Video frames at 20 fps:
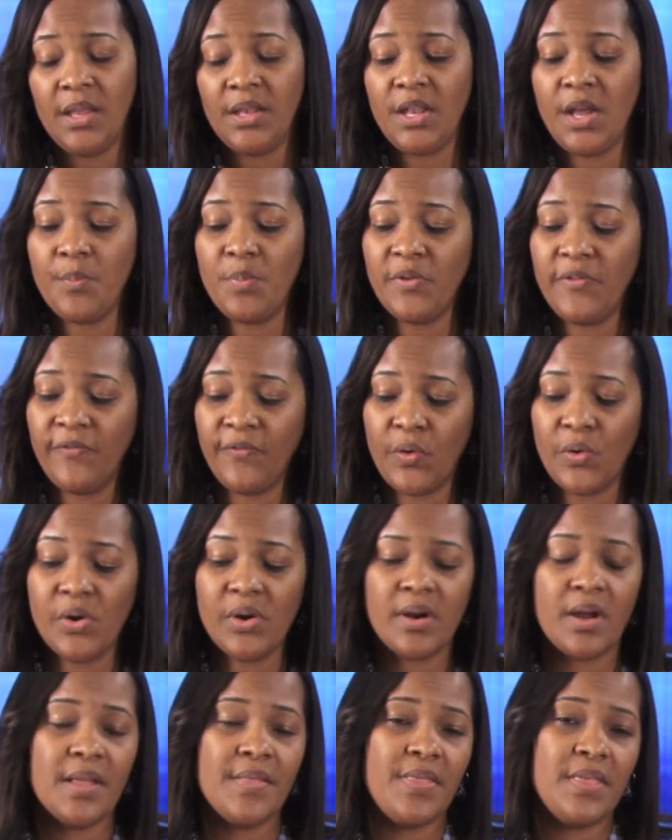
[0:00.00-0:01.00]
Number
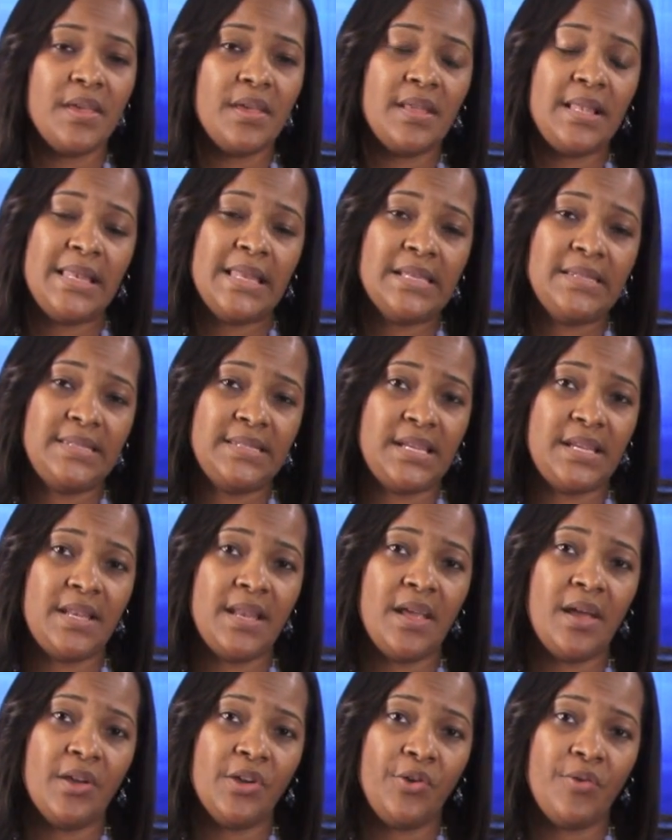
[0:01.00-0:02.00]
4 on the
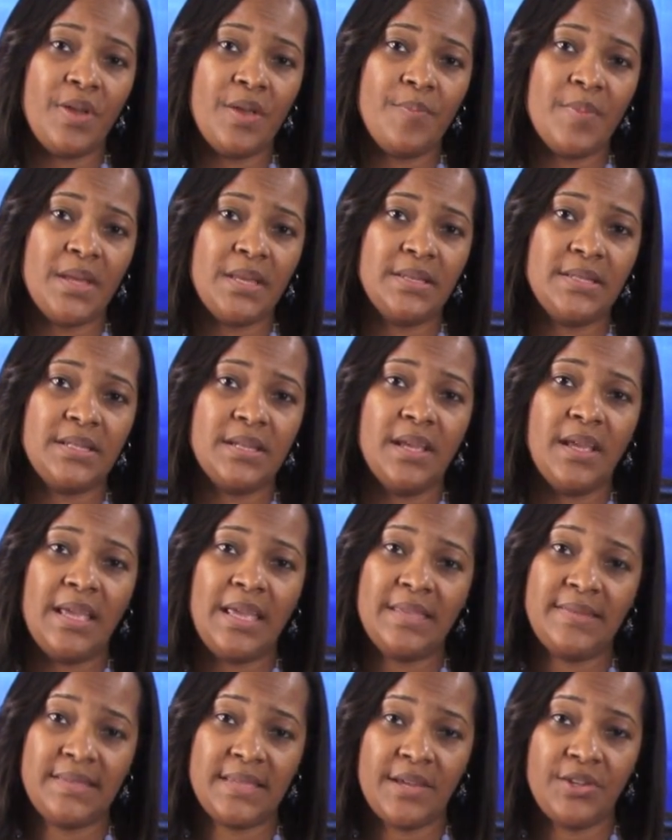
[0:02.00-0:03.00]
listing agreement
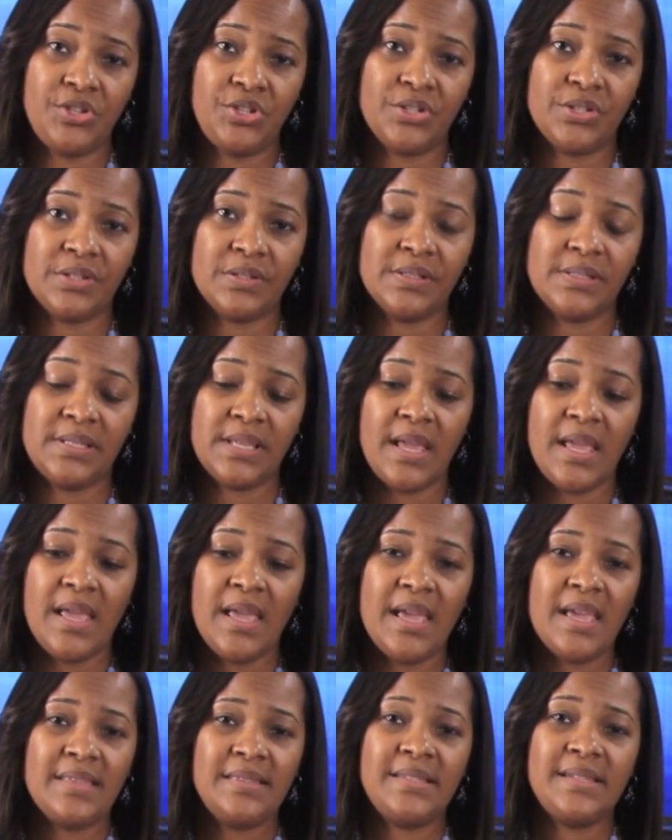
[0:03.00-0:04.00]
essentials
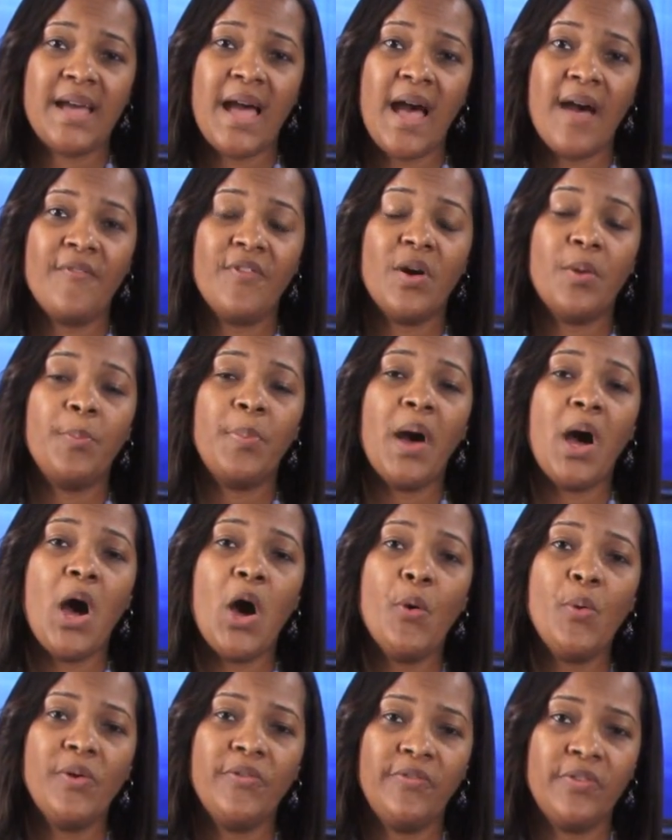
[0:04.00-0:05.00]
is to have a
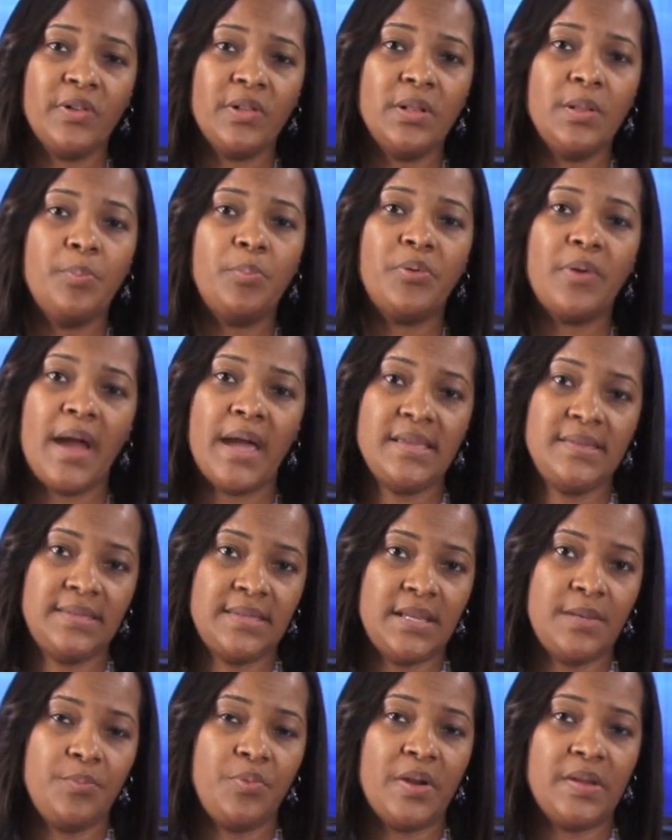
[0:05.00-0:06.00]
powerful
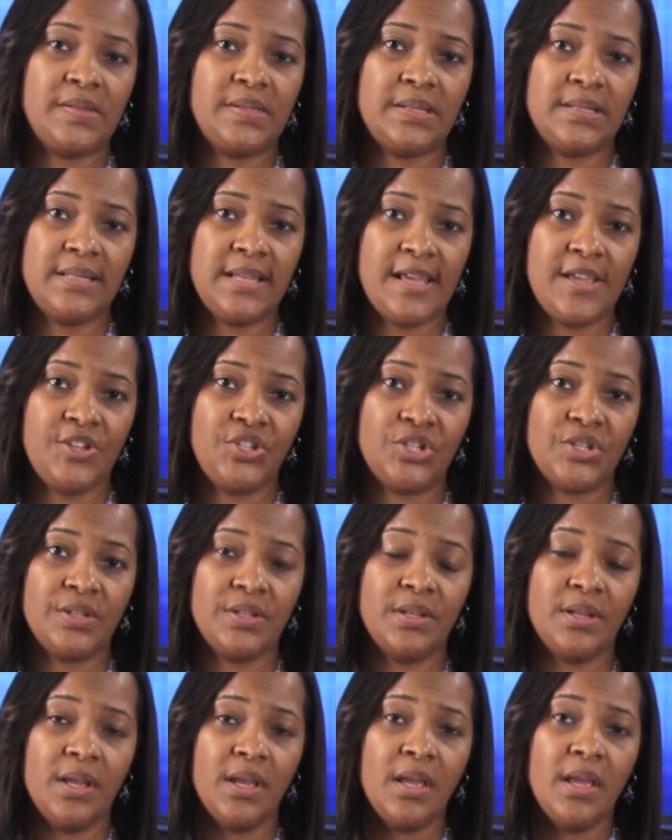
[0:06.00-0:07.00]
pricing
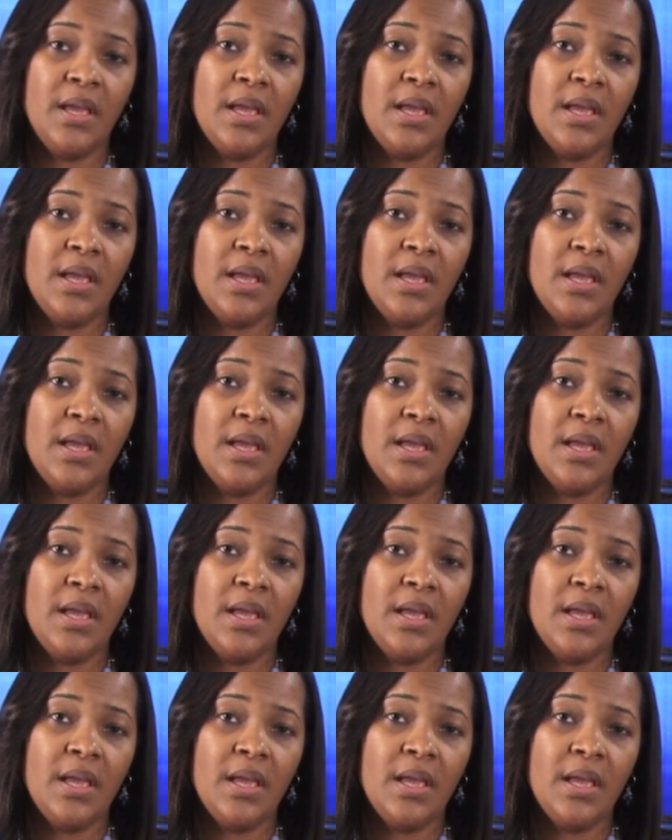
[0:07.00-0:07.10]
presentation.